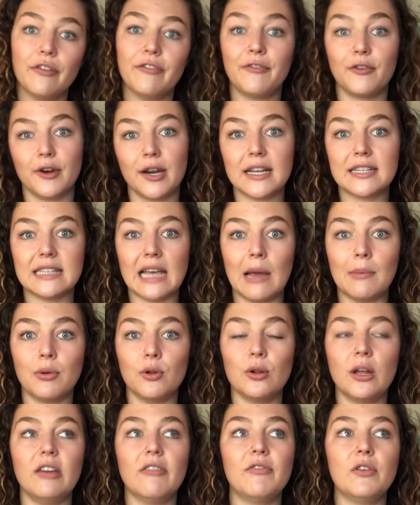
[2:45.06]
for
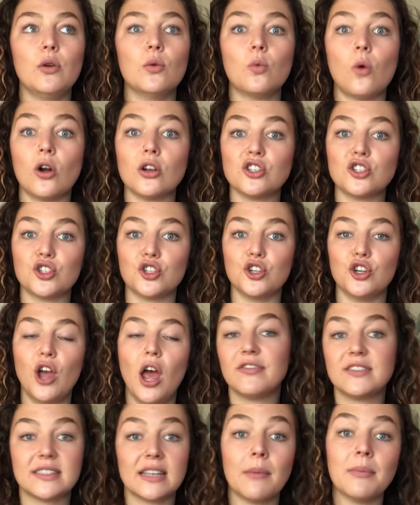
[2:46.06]
example, if you want to,
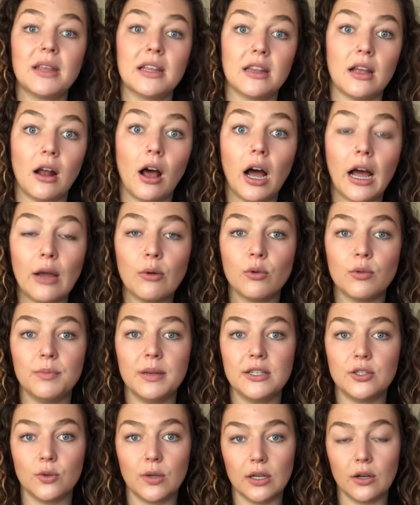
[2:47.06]
something that I would
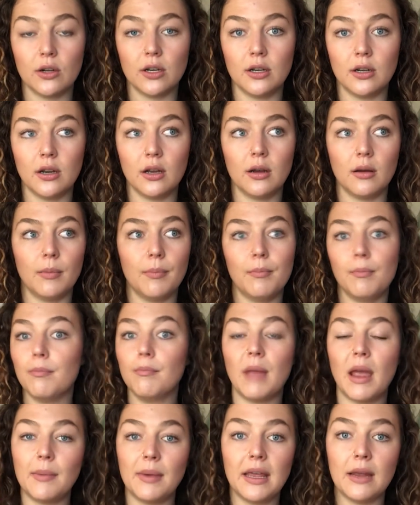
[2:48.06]
be doing on
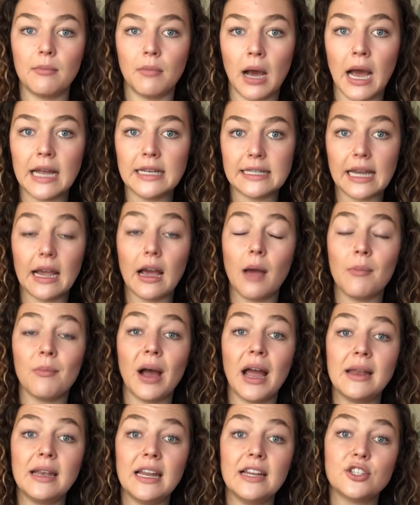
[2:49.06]
maybe in my day, I
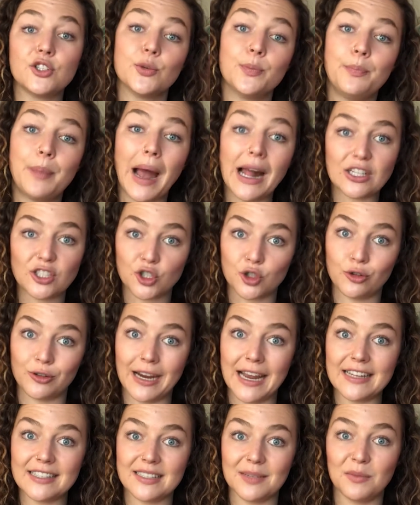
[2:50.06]
might need to batch
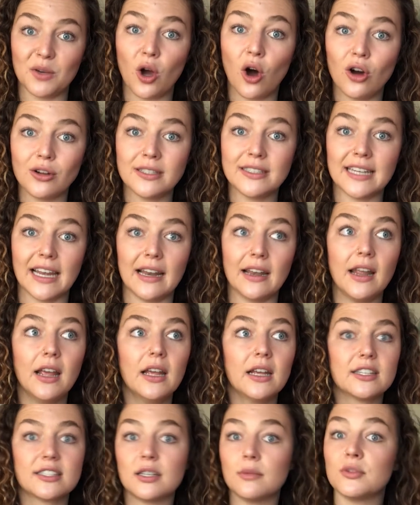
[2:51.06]
create some content,
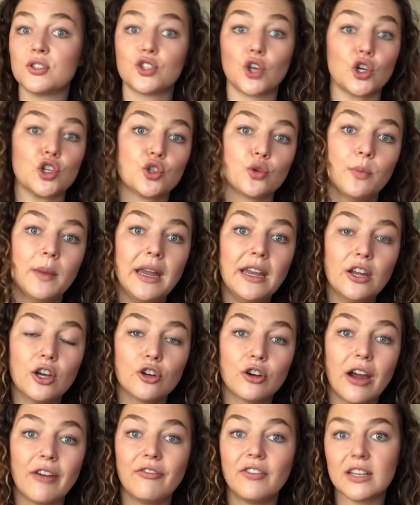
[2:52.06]
some social media
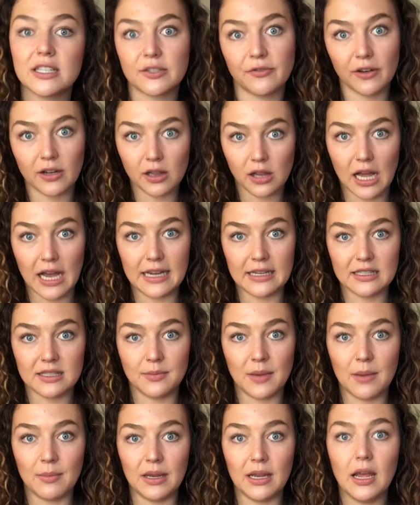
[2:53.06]
graphics for clients
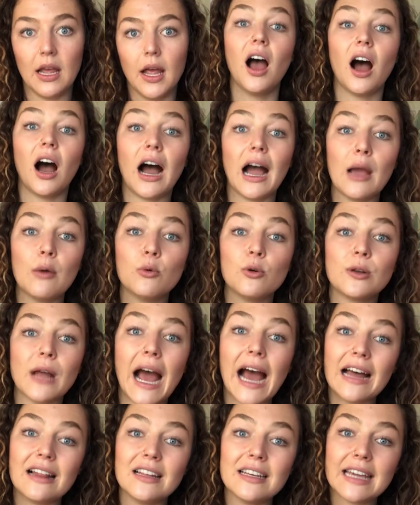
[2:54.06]
maybe. I would
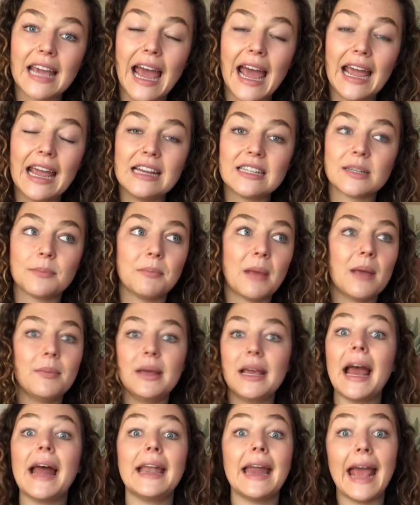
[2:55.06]
allocate
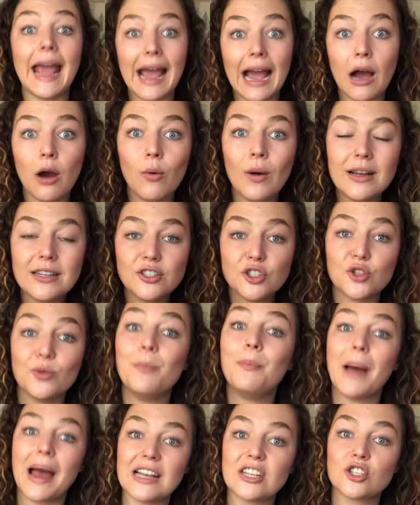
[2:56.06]
maybe an hour
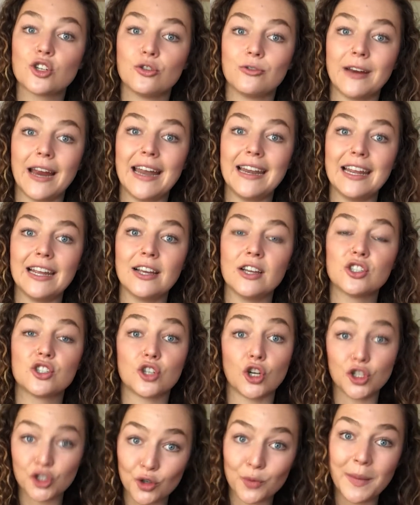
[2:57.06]
to batch creating
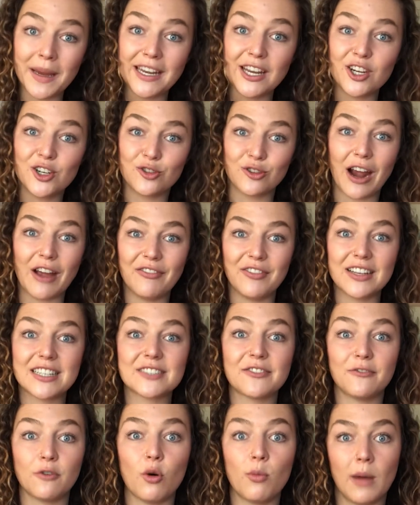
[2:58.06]
social media
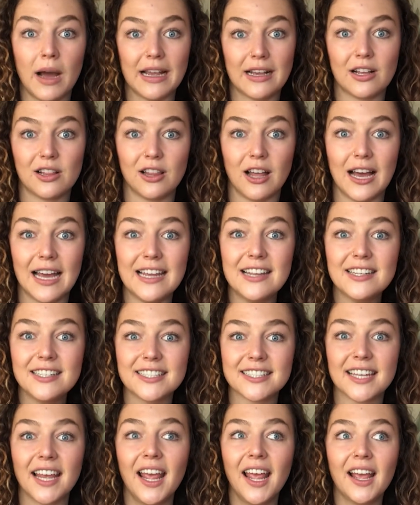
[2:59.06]
graphics for my
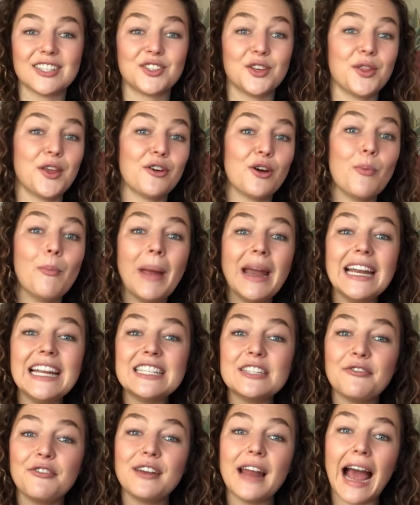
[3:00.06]
clients. So there are many
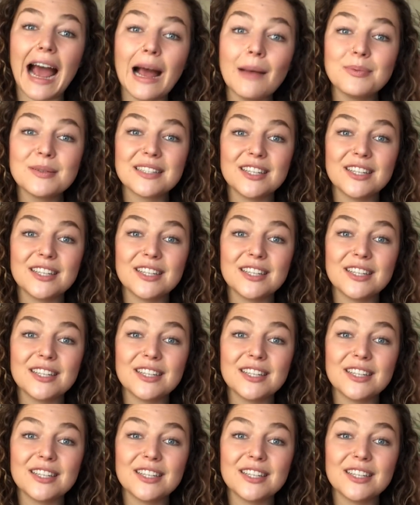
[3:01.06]
different apps